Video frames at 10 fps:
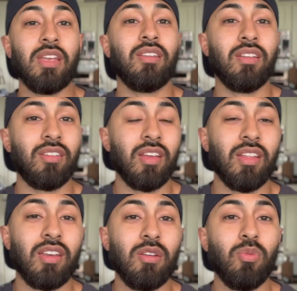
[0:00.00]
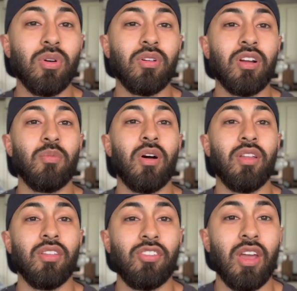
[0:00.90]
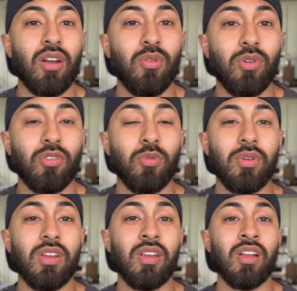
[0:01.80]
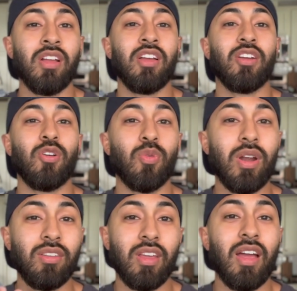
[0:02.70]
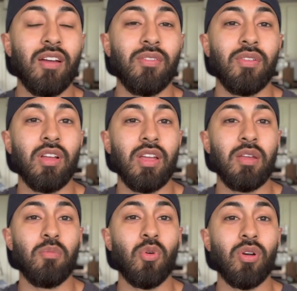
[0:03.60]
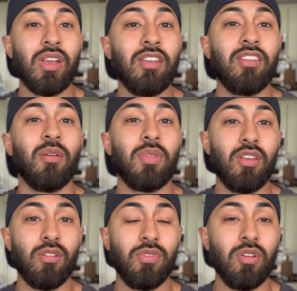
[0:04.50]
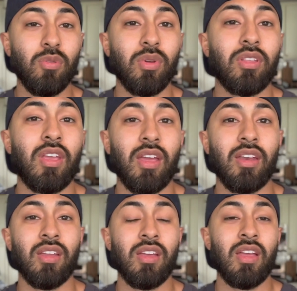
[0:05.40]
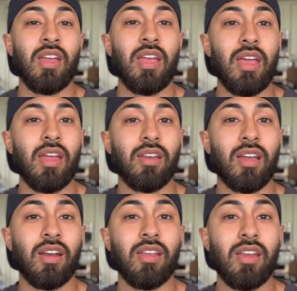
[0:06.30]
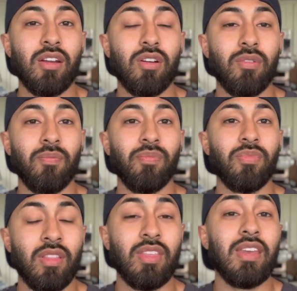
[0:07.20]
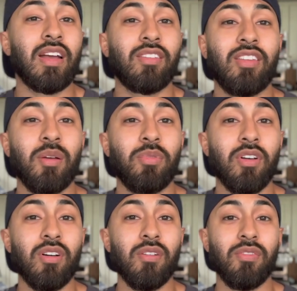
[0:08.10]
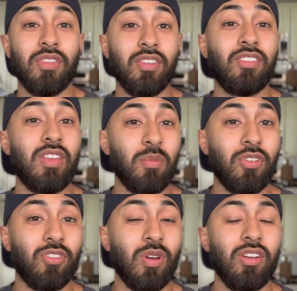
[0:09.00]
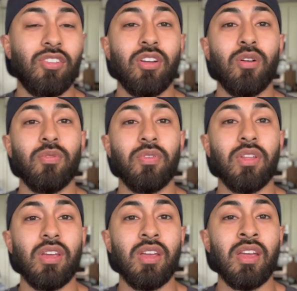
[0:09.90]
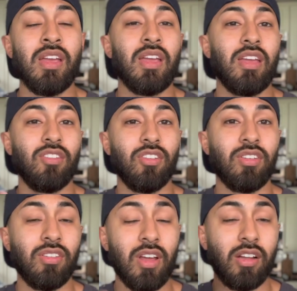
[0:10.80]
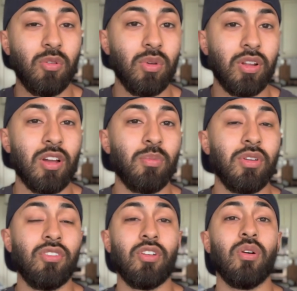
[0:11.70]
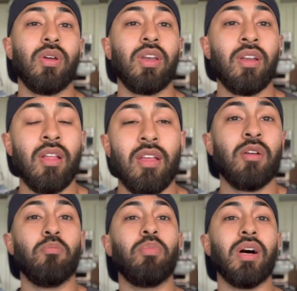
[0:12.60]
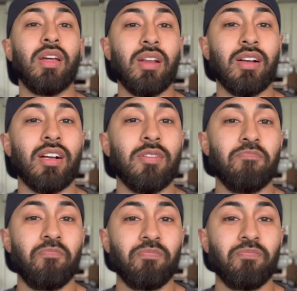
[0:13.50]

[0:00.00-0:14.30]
did say that he will come on the channel, which will be great to have a more in-depth interview with Kent and kind of hear the next steps of this demonstration, hopefully, and just exactly where the company is going. But, um,